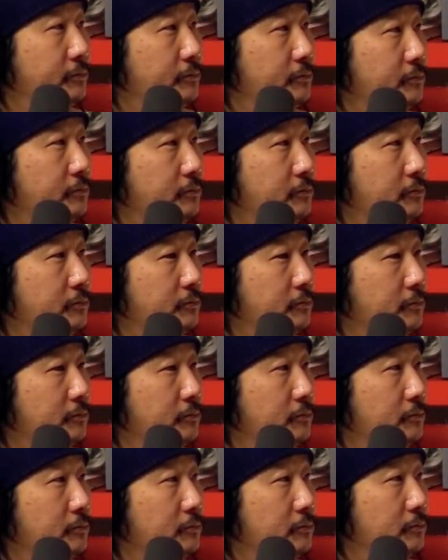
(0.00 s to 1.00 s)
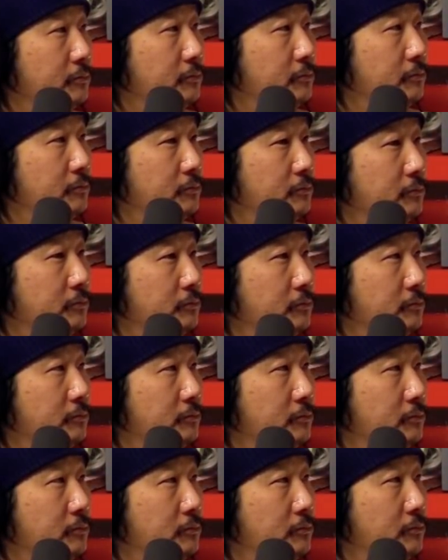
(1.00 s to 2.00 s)

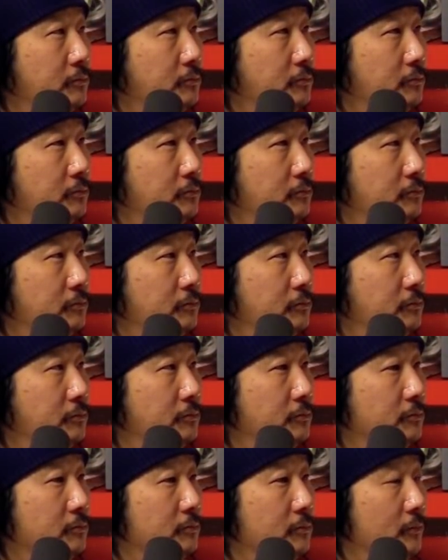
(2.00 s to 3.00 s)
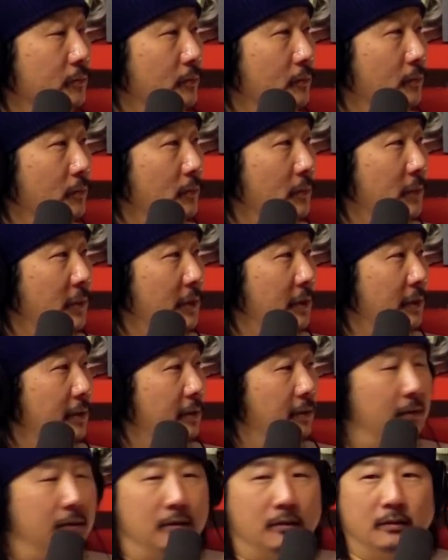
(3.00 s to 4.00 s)

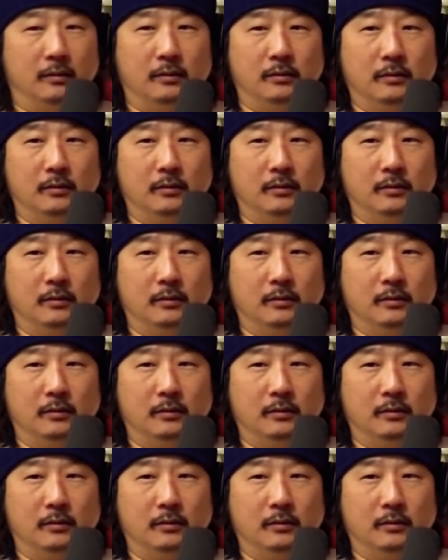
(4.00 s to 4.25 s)
(not speaking)